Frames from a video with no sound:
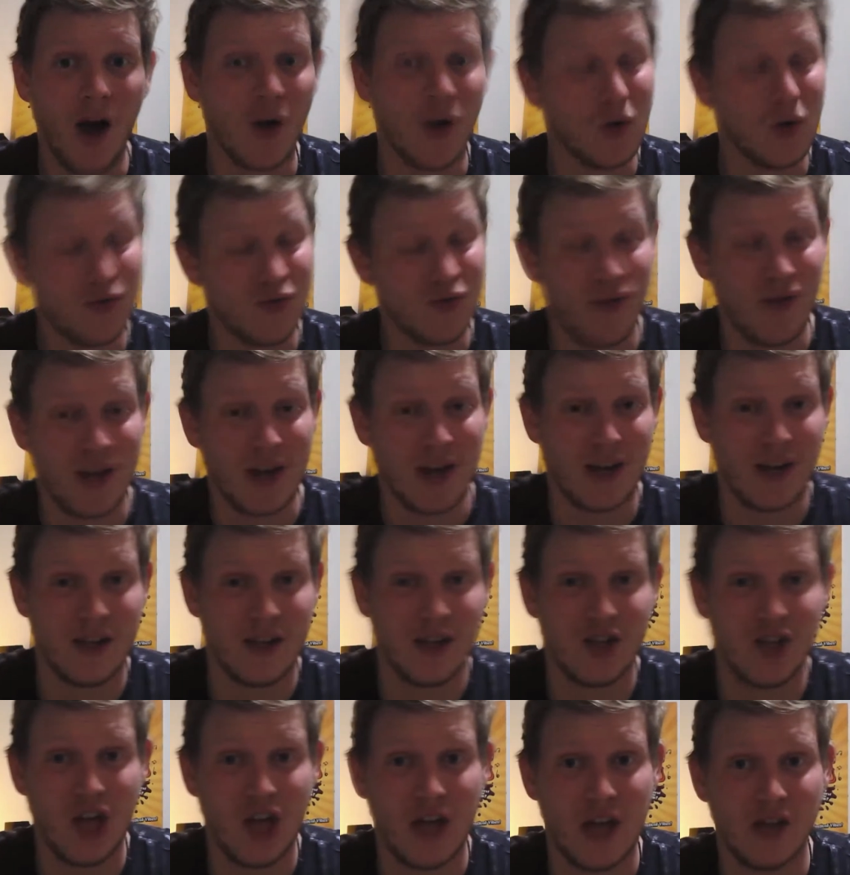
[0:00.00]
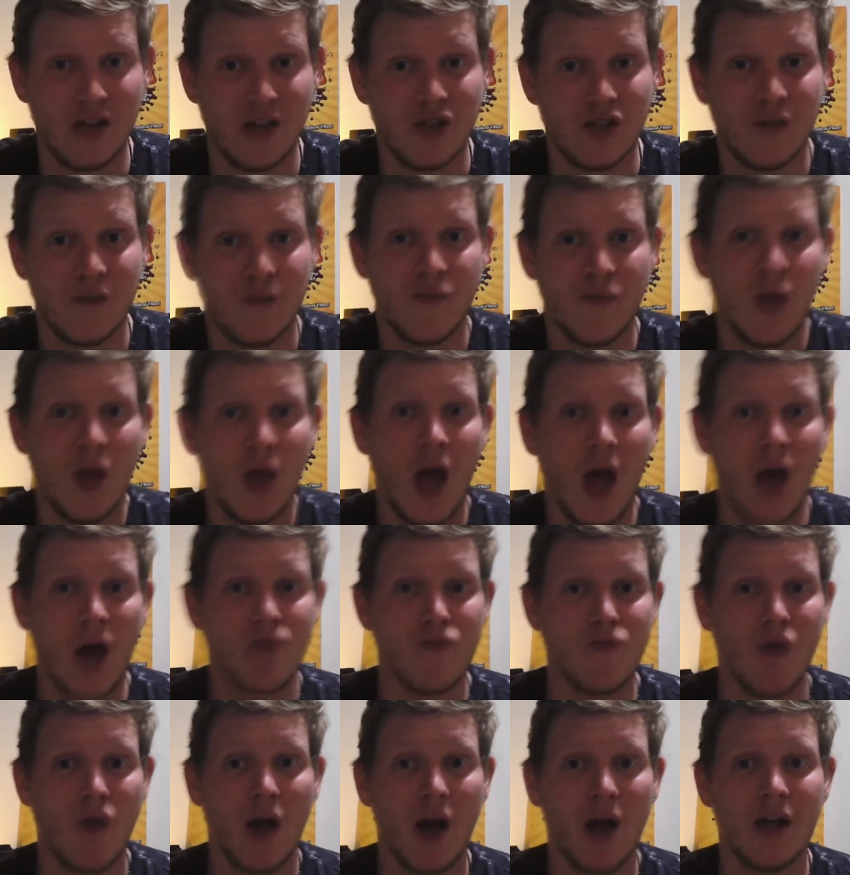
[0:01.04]
was radically changed, and
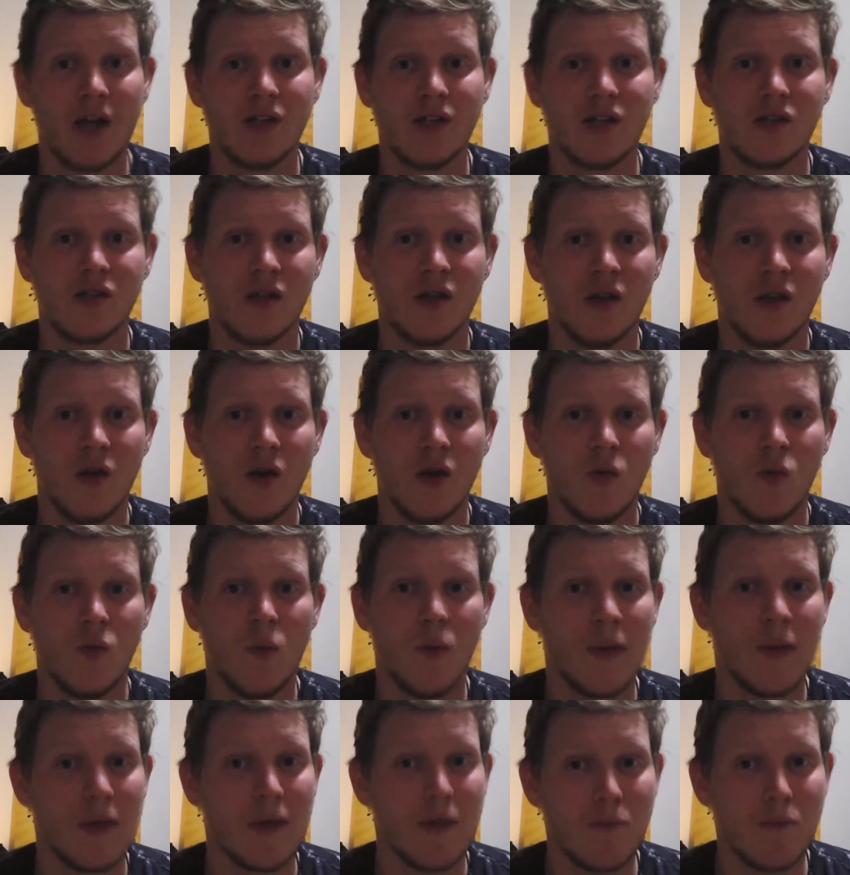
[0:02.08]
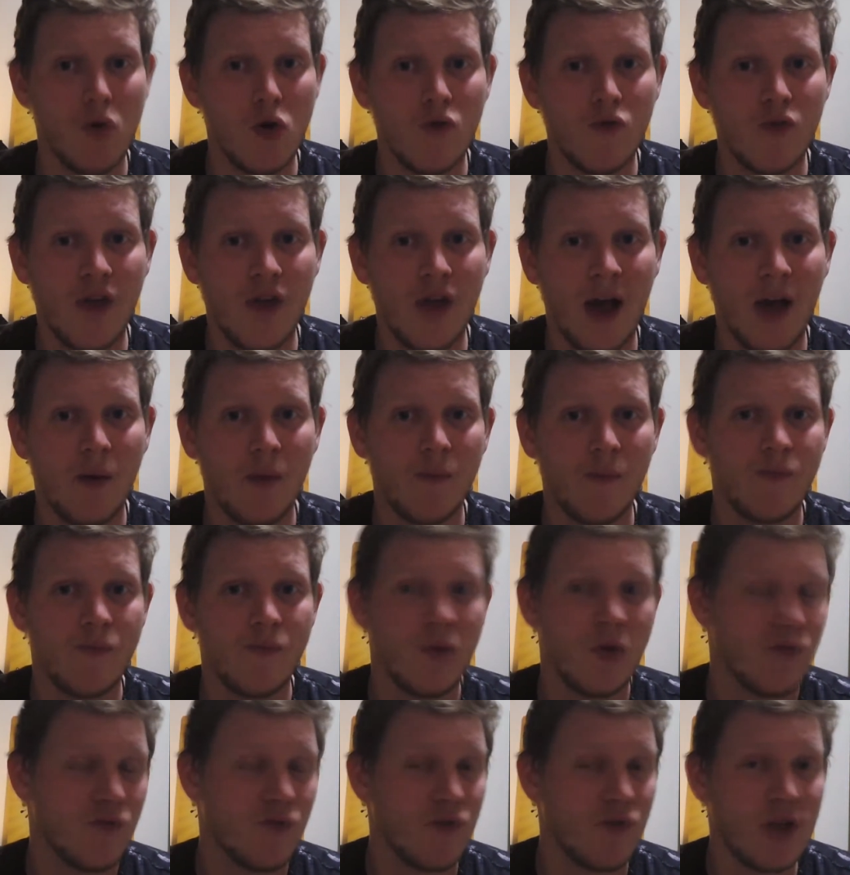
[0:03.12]
rides were being moved out,
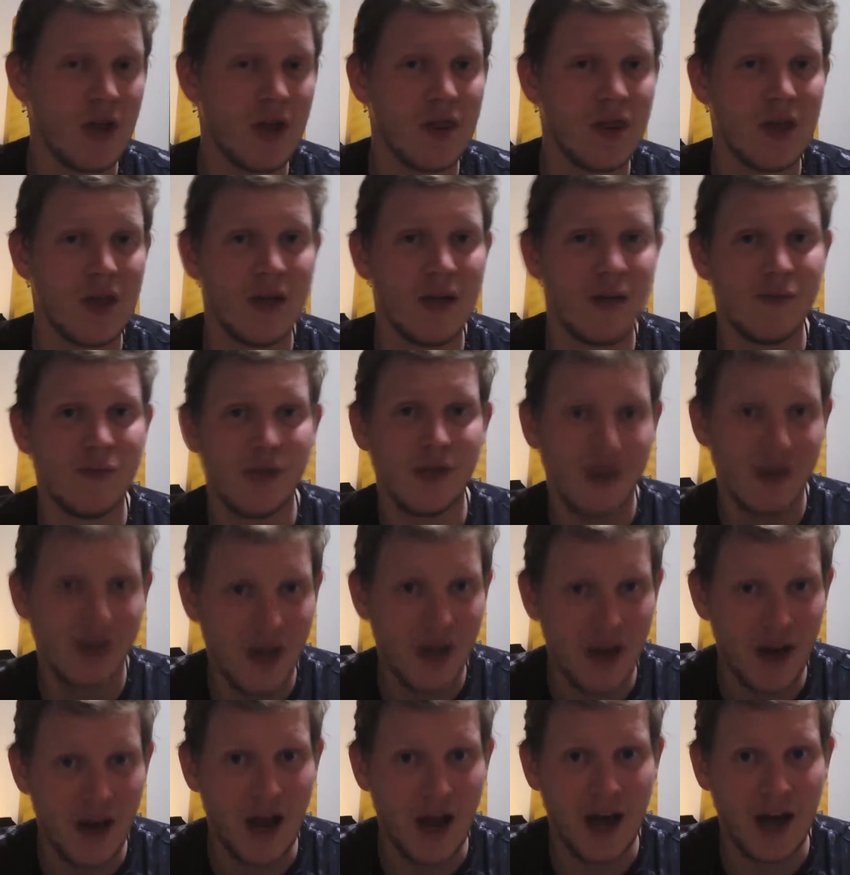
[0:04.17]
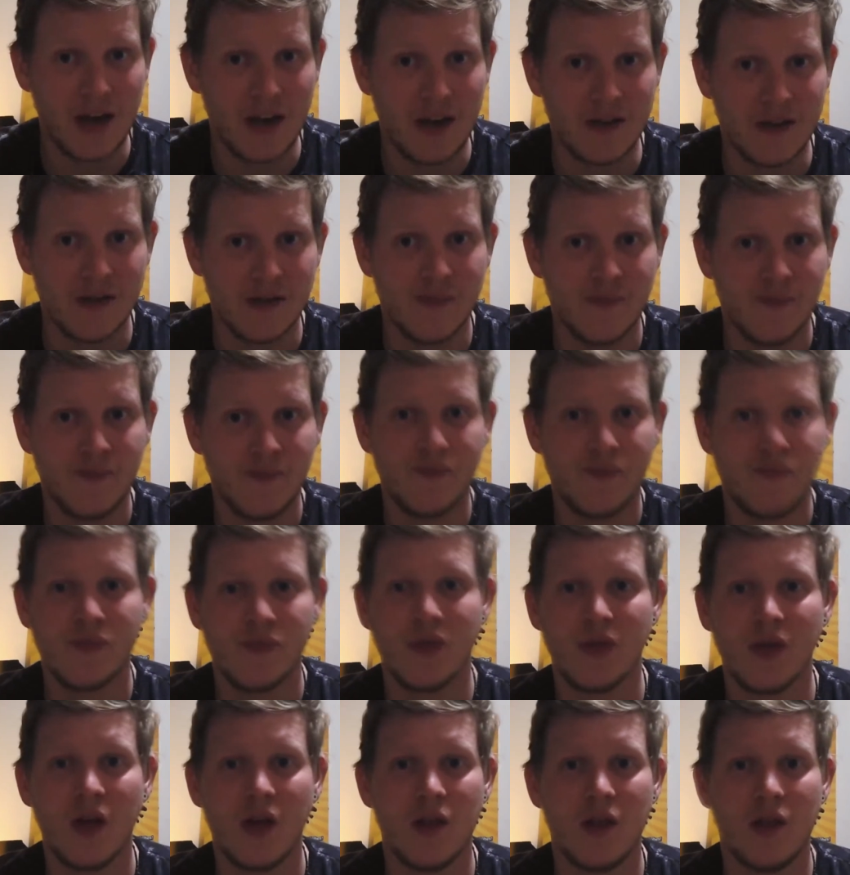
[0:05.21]
rethemed, and added.
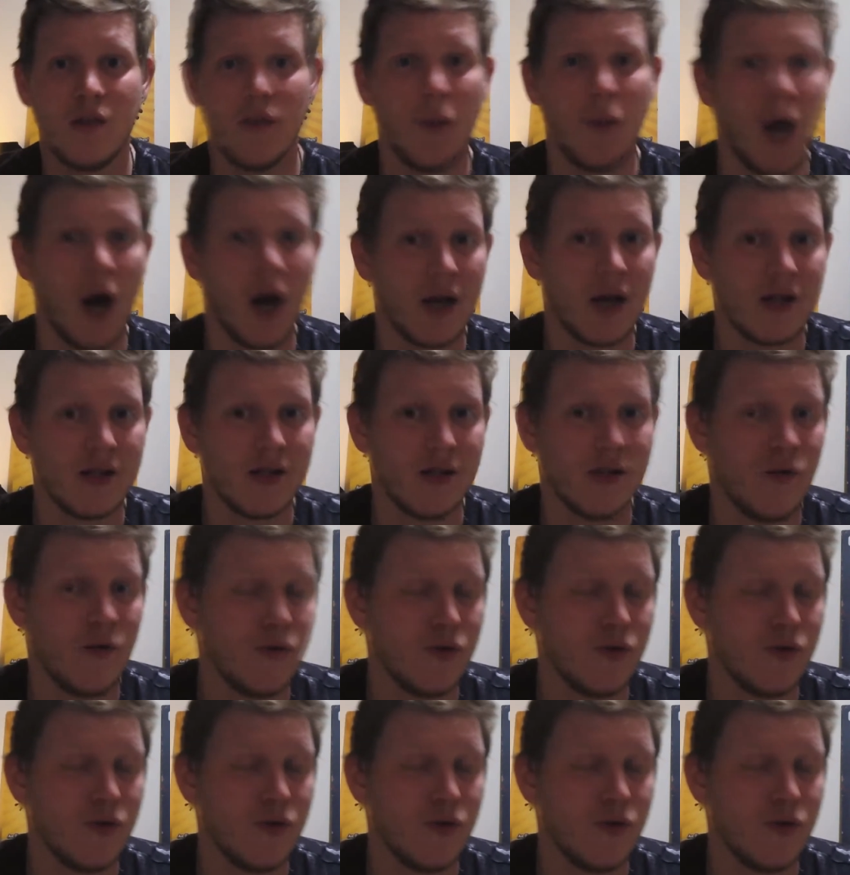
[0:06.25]
The park itself was